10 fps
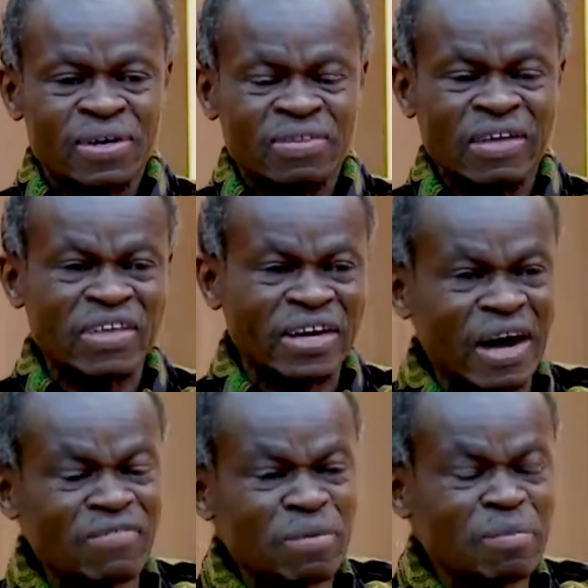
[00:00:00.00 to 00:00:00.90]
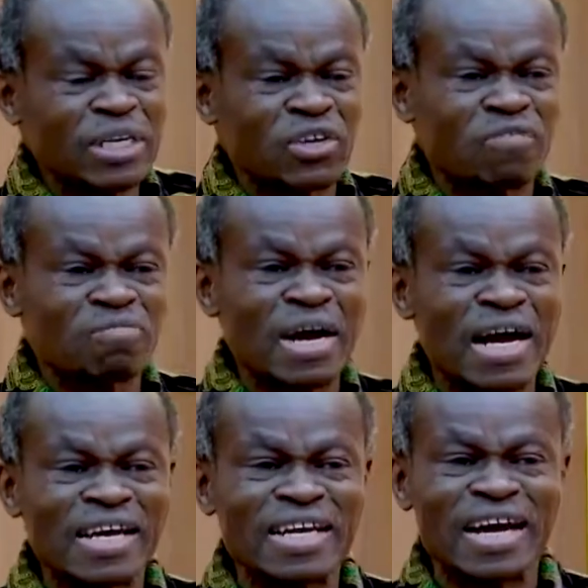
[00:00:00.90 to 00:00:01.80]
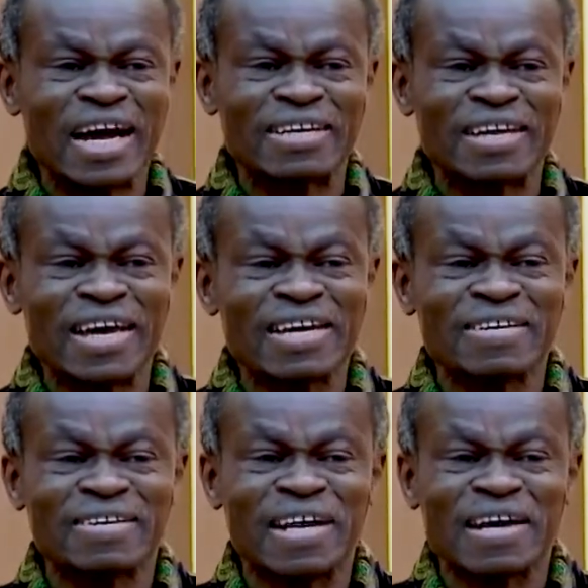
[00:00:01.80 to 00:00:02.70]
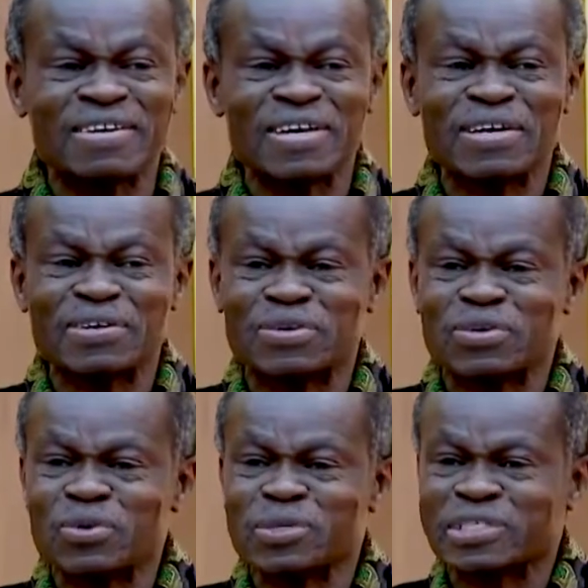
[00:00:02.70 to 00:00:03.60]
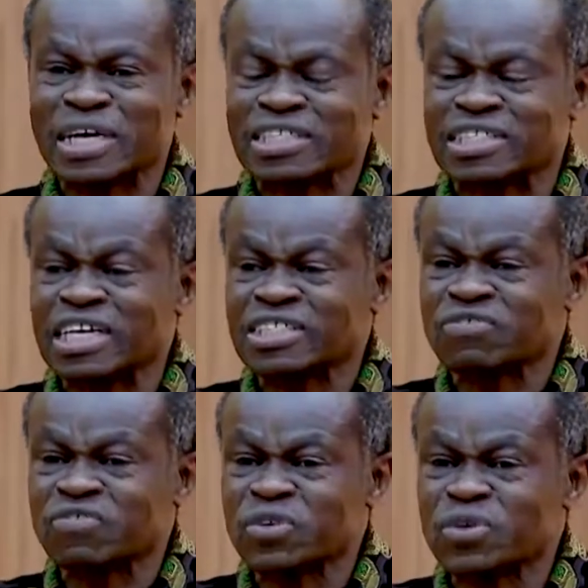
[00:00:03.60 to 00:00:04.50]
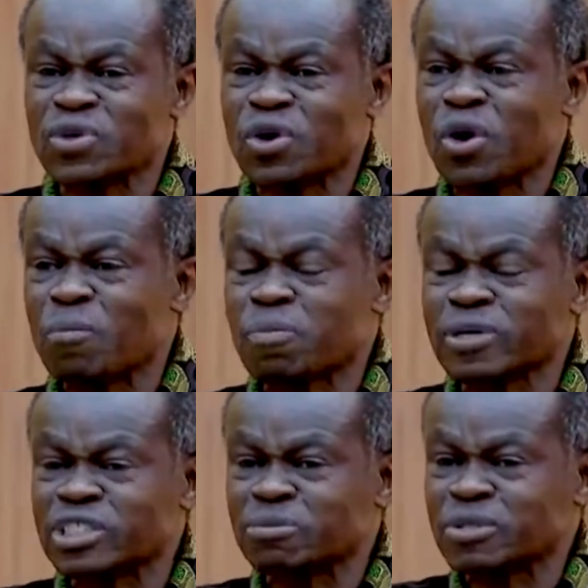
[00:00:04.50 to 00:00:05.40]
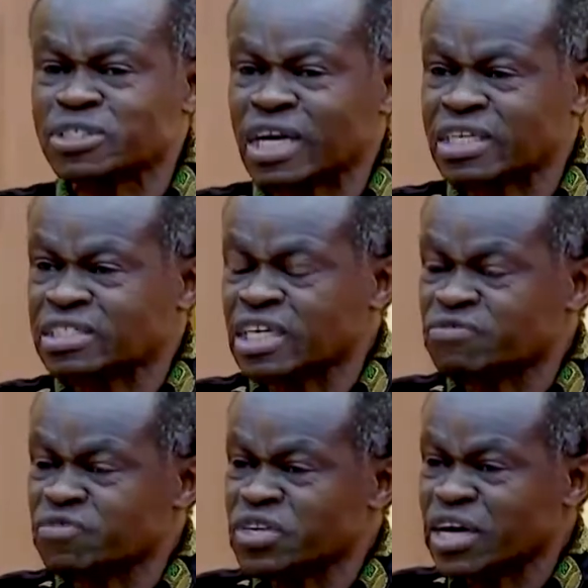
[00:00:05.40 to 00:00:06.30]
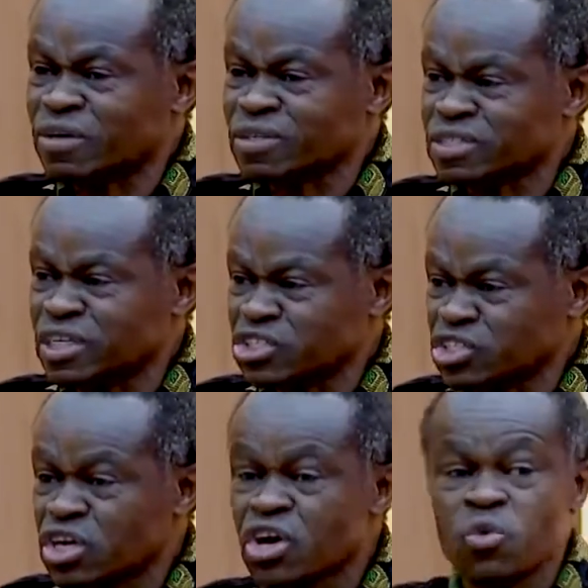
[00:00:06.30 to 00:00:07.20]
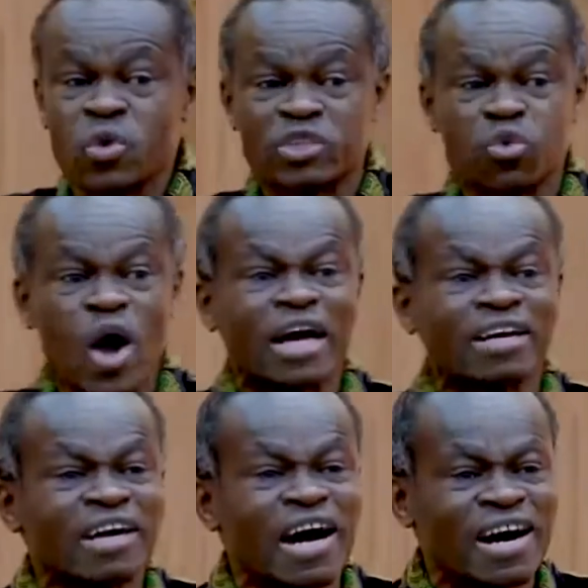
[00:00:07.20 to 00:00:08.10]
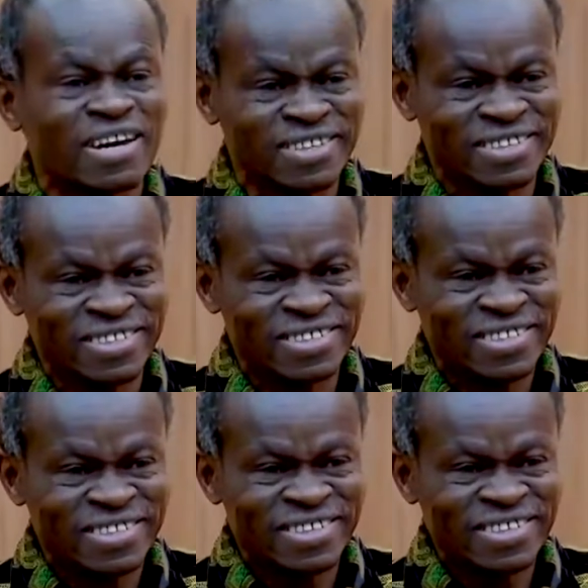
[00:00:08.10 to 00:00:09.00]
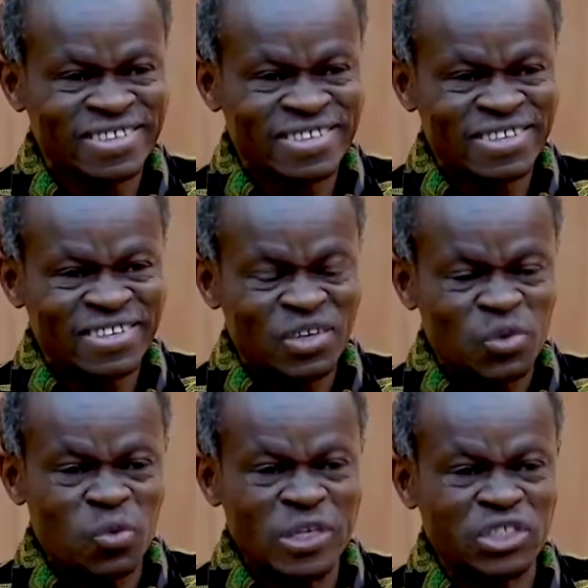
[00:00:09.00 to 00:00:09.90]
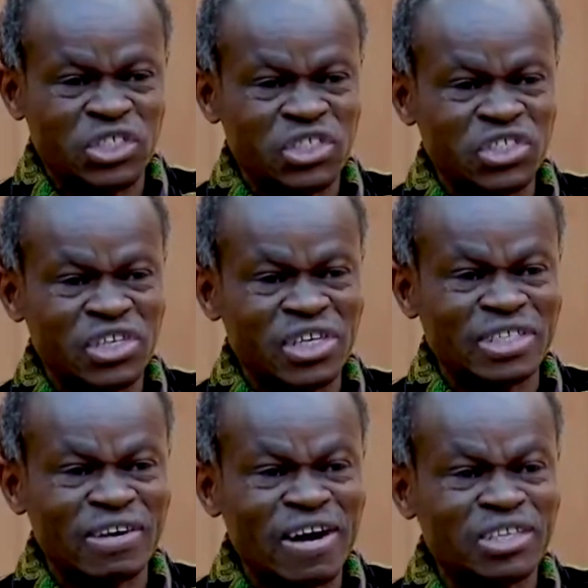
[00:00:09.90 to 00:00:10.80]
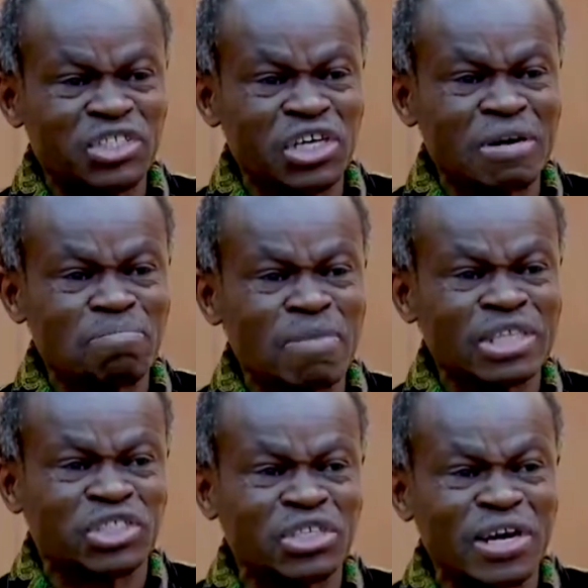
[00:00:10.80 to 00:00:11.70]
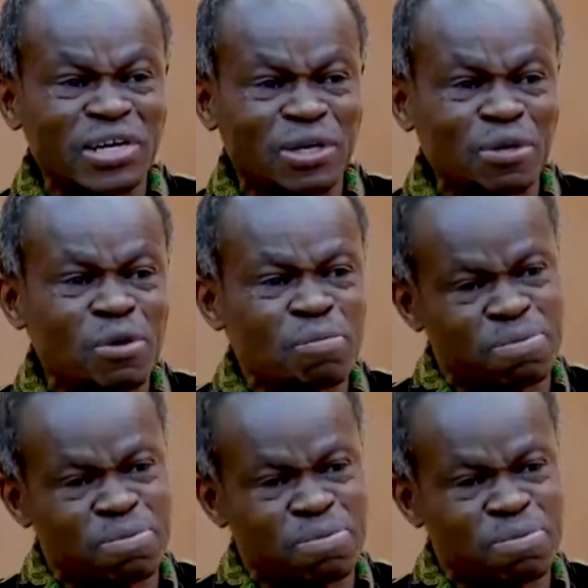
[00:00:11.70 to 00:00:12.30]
that the government of Mali had entered into successful or possible successful negotiation with Wagner, which is a Russian mercenary group,